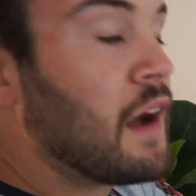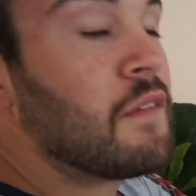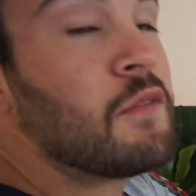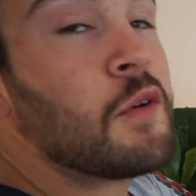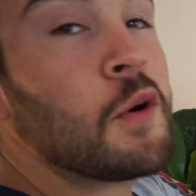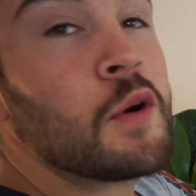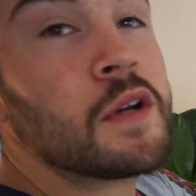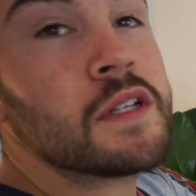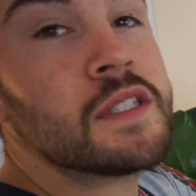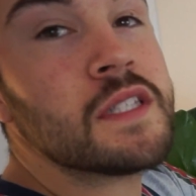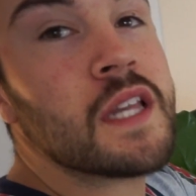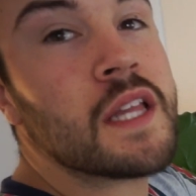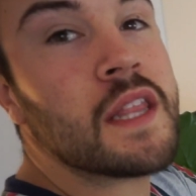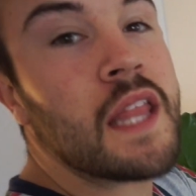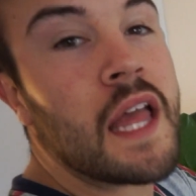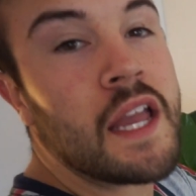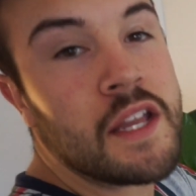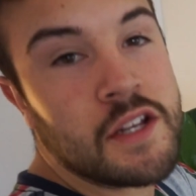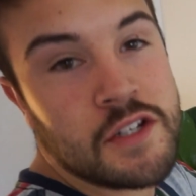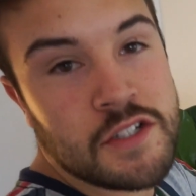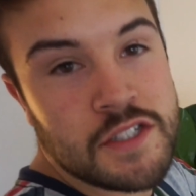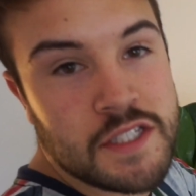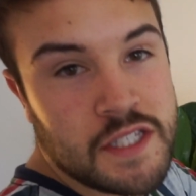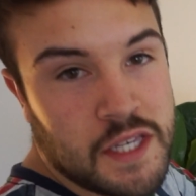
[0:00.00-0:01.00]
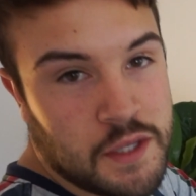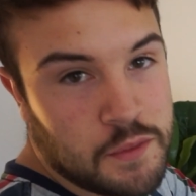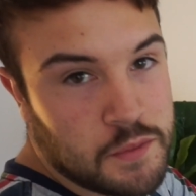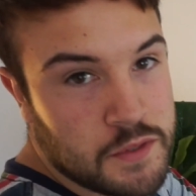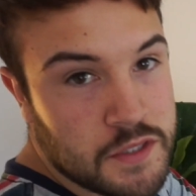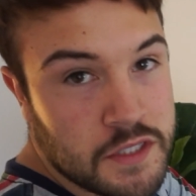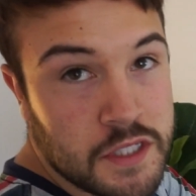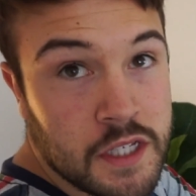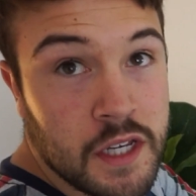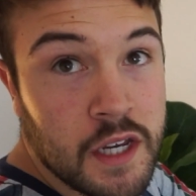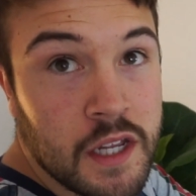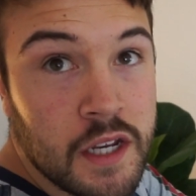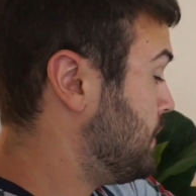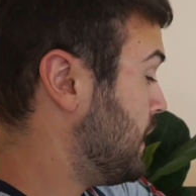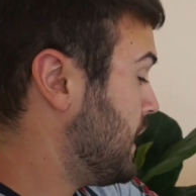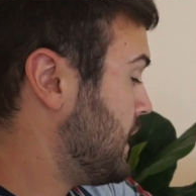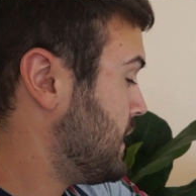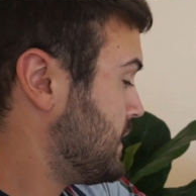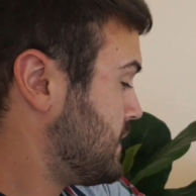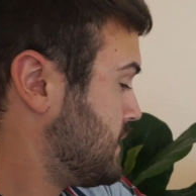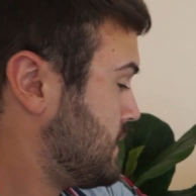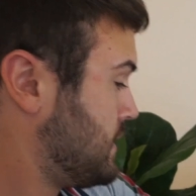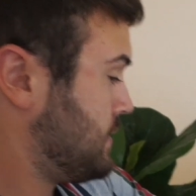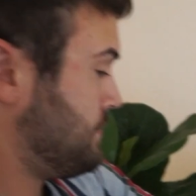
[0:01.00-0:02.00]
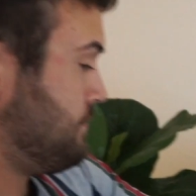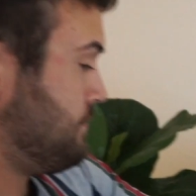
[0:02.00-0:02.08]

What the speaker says: I've always said that your skin was good, but